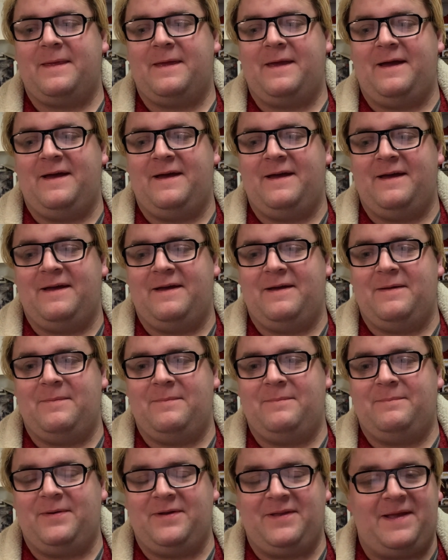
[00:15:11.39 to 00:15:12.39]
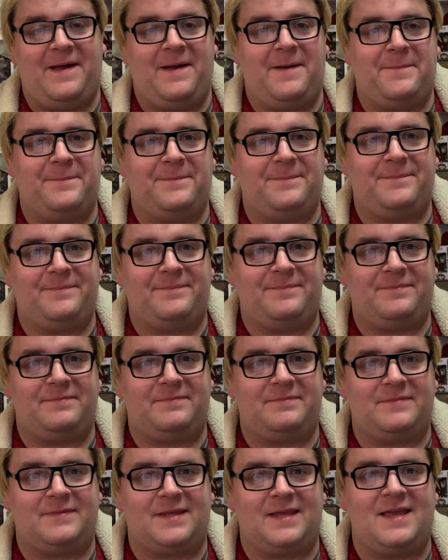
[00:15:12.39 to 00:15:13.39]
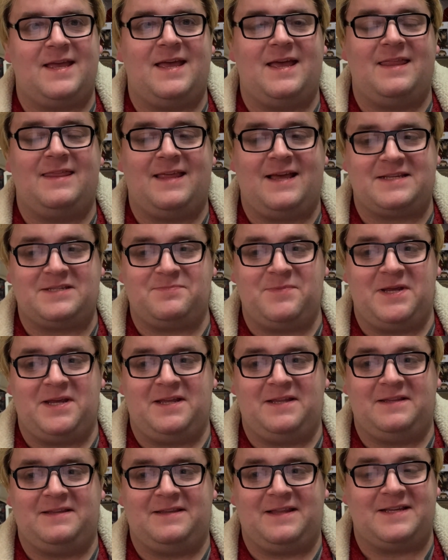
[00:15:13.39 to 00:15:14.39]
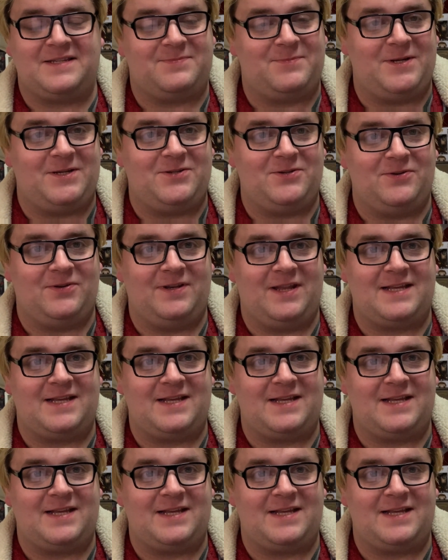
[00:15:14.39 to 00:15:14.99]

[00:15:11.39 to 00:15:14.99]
But yeah, that's me done.